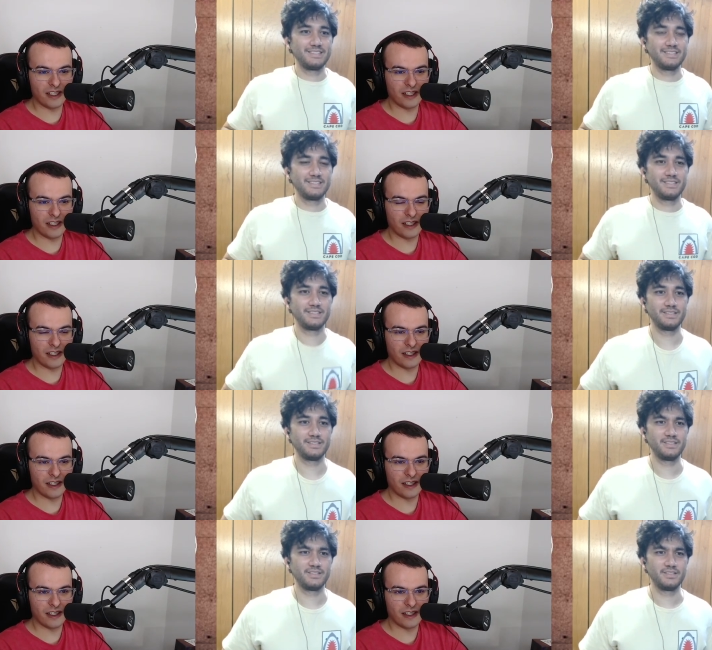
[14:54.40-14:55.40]

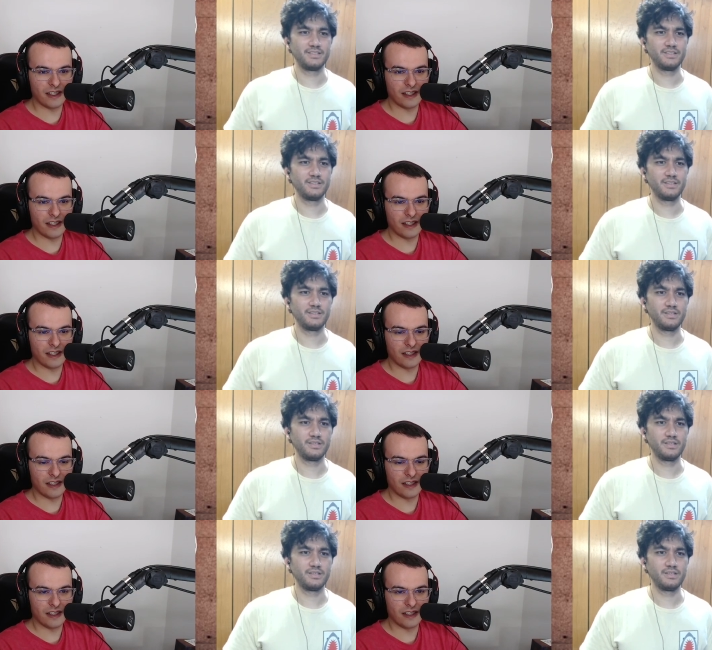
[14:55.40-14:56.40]

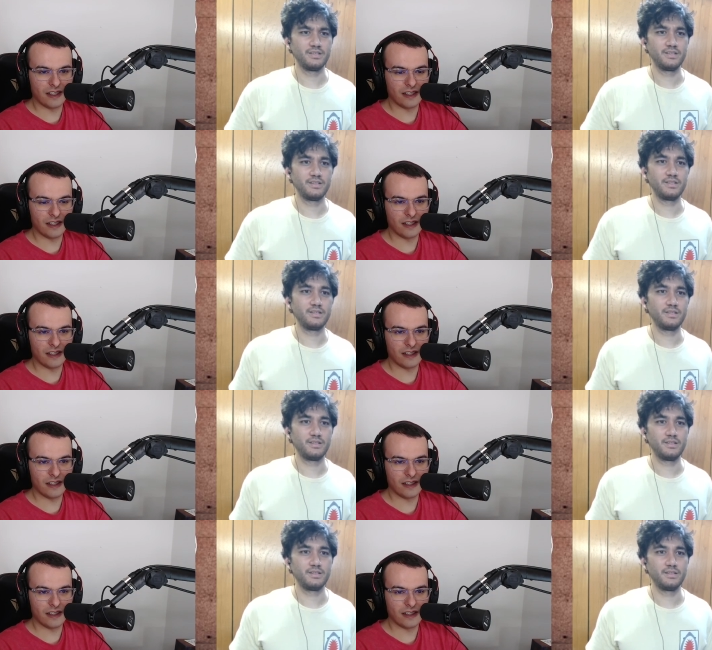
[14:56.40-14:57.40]

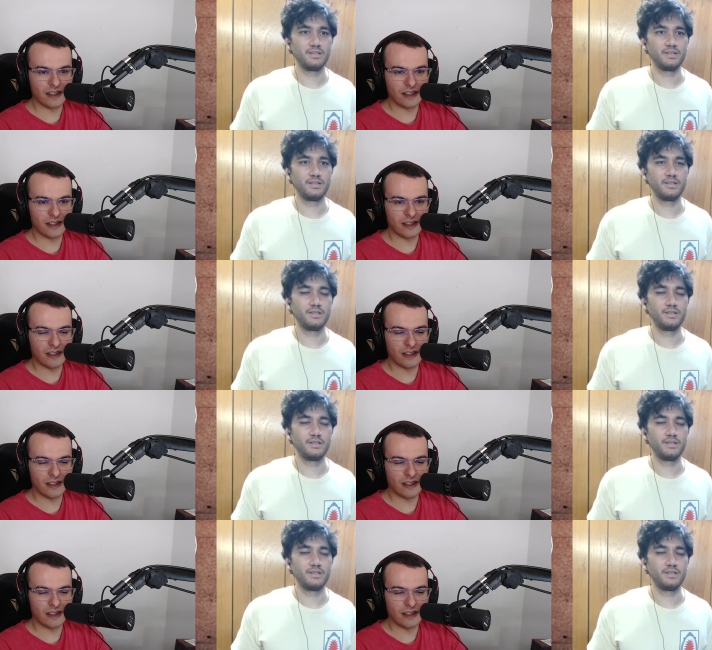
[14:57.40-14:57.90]
Nothing is said.